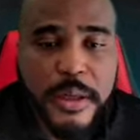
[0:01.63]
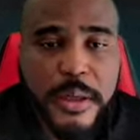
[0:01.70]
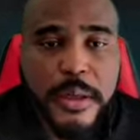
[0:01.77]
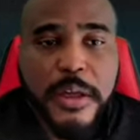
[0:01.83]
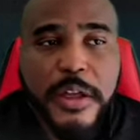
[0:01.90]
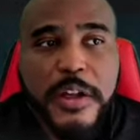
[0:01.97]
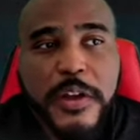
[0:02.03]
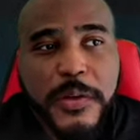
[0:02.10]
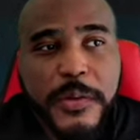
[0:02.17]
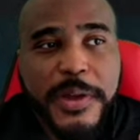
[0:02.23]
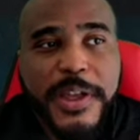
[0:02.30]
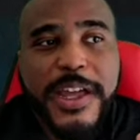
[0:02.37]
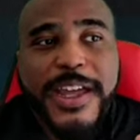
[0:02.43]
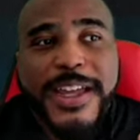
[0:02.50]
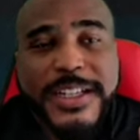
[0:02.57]
Hello
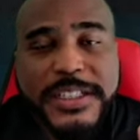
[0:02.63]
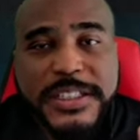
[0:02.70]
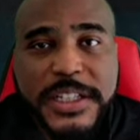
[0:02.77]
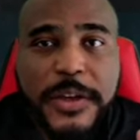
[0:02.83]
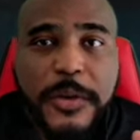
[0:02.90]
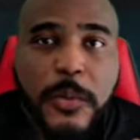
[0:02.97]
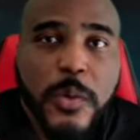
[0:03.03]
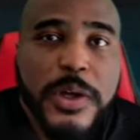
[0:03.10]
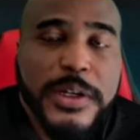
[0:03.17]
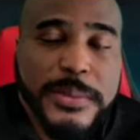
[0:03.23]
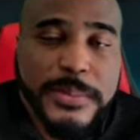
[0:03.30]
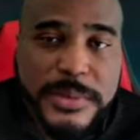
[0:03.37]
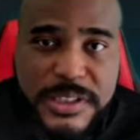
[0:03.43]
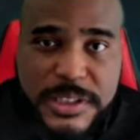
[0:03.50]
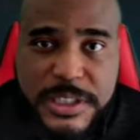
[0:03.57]
guys and welcome
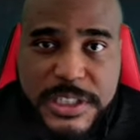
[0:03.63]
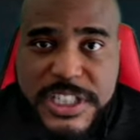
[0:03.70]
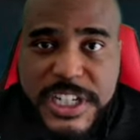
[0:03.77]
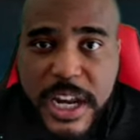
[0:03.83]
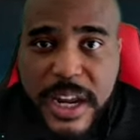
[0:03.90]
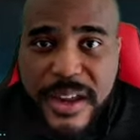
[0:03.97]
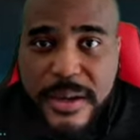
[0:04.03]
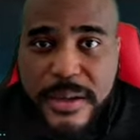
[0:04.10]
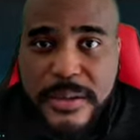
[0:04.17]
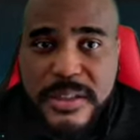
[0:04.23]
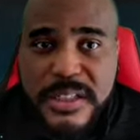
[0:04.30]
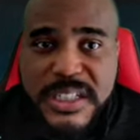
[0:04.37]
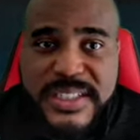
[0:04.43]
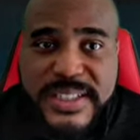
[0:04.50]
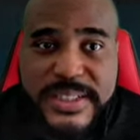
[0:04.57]
to the channel.
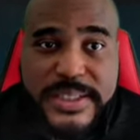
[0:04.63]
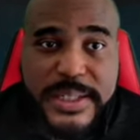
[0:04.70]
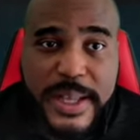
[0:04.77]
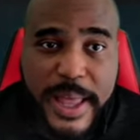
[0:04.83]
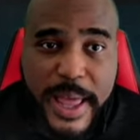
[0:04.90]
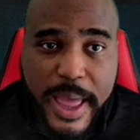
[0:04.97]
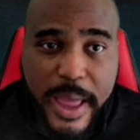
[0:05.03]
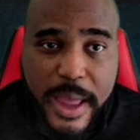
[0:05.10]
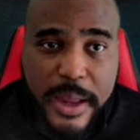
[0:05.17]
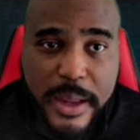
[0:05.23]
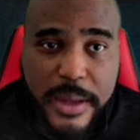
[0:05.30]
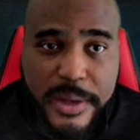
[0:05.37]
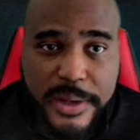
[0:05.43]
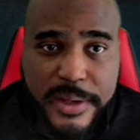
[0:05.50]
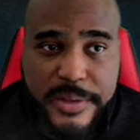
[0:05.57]
This is Lag.
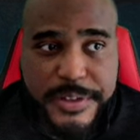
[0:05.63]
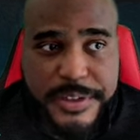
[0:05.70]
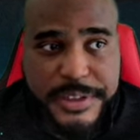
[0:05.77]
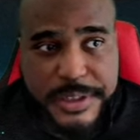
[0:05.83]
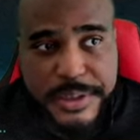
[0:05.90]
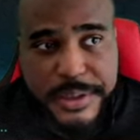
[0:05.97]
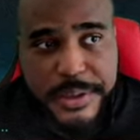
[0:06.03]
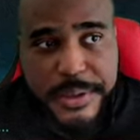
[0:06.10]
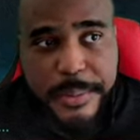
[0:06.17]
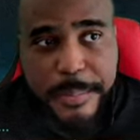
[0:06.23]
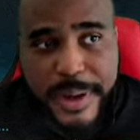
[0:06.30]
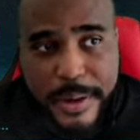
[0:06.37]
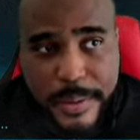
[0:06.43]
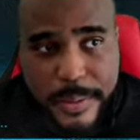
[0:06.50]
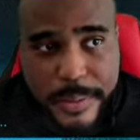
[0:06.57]
If you see the little
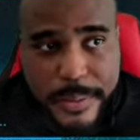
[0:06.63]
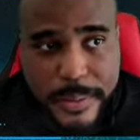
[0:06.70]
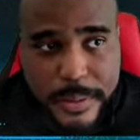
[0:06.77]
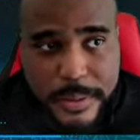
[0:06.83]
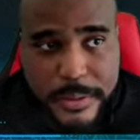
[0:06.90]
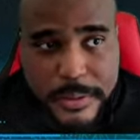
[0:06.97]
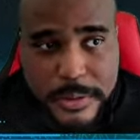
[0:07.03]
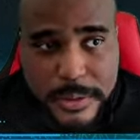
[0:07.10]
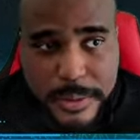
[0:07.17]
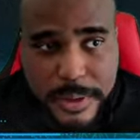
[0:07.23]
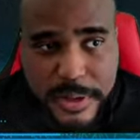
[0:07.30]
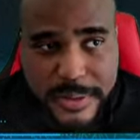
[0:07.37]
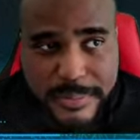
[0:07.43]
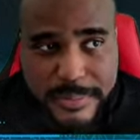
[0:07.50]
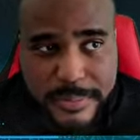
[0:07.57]
bearer on the
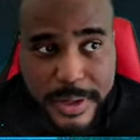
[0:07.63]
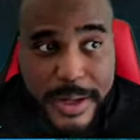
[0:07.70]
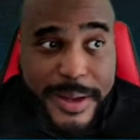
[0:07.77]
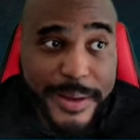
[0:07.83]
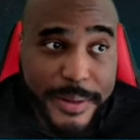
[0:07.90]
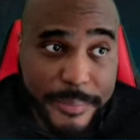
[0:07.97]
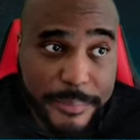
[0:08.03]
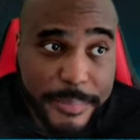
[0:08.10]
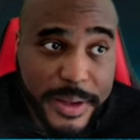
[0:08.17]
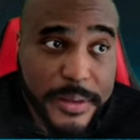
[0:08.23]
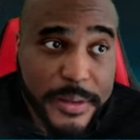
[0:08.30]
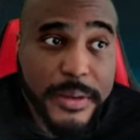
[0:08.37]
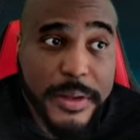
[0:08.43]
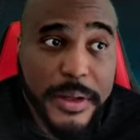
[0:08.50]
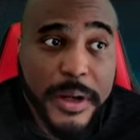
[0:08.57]
screen, I'm
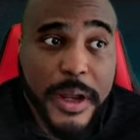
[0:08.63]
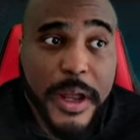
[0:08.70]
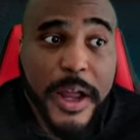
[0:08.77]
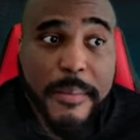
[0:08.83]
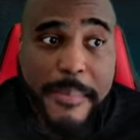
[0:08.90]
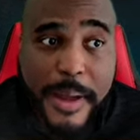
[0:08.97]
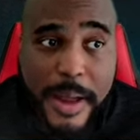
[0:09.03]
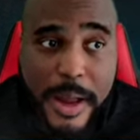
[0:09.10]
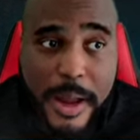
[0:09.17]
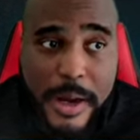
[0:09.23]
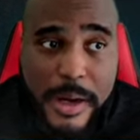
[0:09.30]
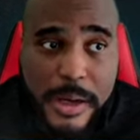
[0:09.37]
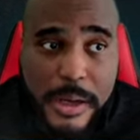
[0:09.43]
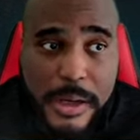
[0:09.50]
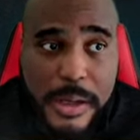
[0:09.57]
basically the guy behind
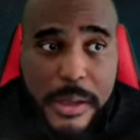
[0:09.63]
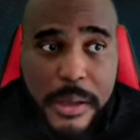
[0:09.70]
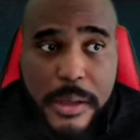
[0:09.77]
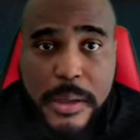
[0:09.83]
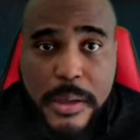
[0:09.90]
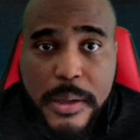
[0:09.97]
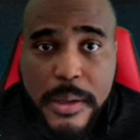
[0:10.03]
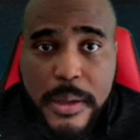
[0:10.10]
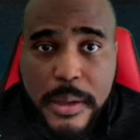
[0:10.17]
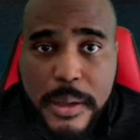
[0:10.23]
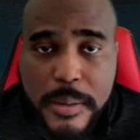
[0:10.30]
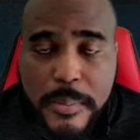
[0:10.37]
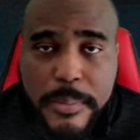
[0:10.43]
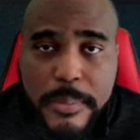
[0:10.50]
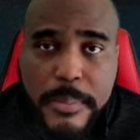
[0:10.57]
it.
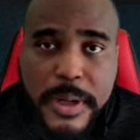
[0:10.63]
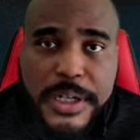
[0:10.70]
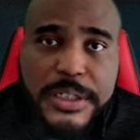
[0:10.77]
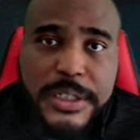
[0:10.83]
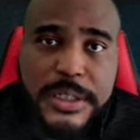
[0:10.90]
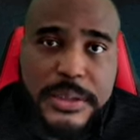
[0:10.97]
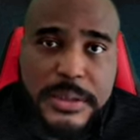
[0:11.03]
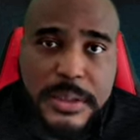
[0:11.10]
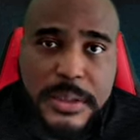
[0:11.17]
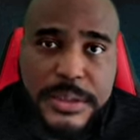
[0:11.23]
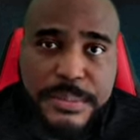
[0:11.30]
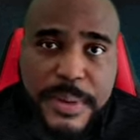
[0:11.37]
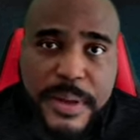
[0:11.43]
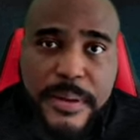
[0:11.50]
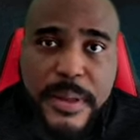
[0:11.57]
And my channel talks
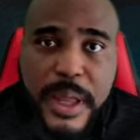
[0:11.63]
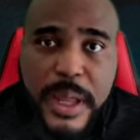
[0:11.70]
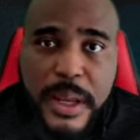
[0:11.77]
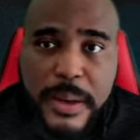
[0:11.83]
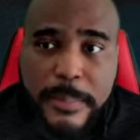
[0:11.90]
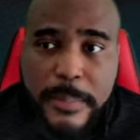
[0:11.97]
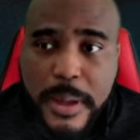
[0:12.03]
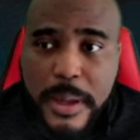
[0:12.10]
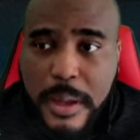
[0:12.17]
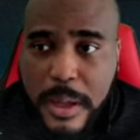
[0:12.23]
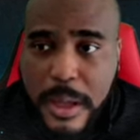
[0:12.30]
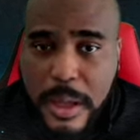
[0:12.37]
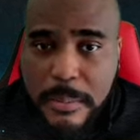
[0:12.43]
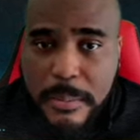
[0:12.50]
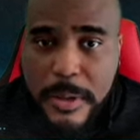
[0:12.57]
about anime and
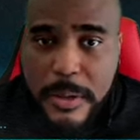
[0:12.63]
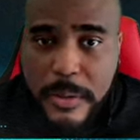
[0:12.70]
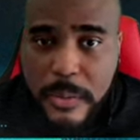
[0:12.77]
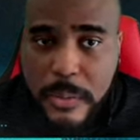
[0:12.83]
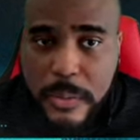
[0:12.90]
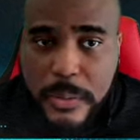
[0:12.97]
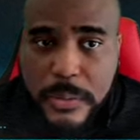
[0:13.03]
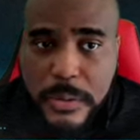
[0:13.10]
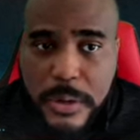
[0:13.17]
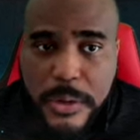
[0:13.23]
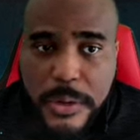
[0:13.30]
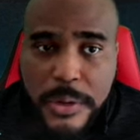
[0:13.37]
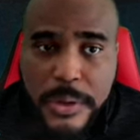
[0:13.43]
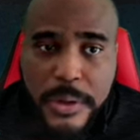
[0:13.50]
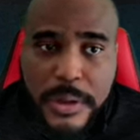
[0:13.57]
gaming news.
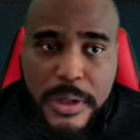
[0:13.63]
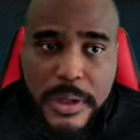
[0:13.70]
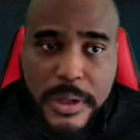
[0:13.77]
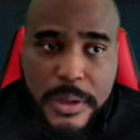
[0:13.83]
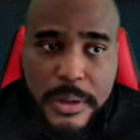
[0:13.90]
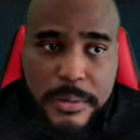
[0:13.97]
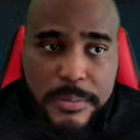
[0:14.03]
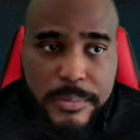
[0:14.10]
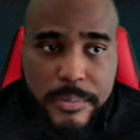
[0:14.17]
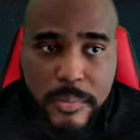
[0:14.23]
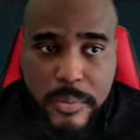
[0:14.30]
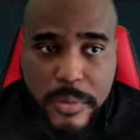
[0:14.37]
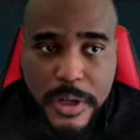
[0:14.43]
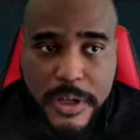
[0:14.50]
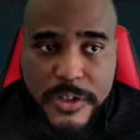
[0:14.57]
And
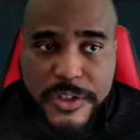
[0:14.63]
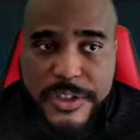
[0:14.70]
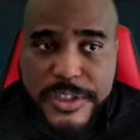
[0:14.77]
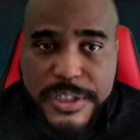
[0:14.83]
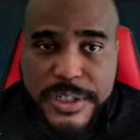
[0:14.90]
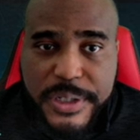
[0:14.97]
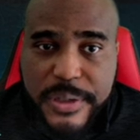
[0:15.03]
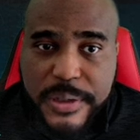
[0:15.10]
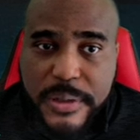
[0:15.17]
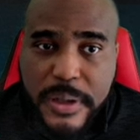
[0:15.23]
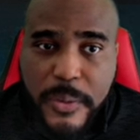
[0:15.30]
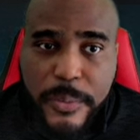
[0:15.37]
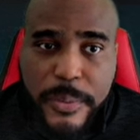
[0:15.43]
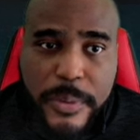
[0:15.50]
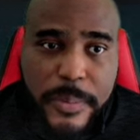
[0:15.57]
as you can see, I
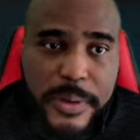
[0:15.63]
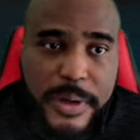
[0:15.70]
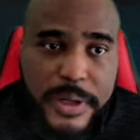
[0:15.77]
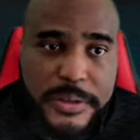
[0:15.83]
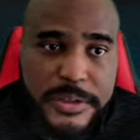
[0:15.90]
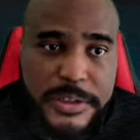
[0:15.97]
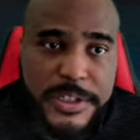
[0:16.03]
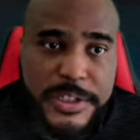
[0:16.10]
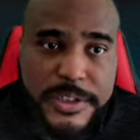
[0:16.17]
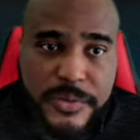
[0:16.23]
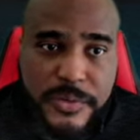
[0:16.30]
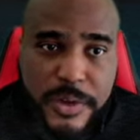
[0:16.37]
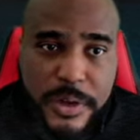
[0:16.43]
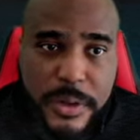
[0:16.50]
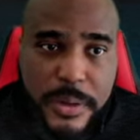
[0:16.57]
want to react to this
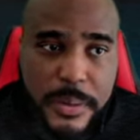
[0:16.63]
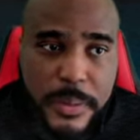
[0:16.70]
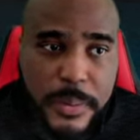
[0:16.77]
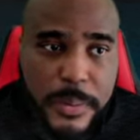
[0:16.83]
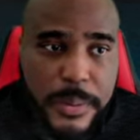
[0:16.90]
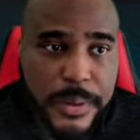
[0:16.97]
video.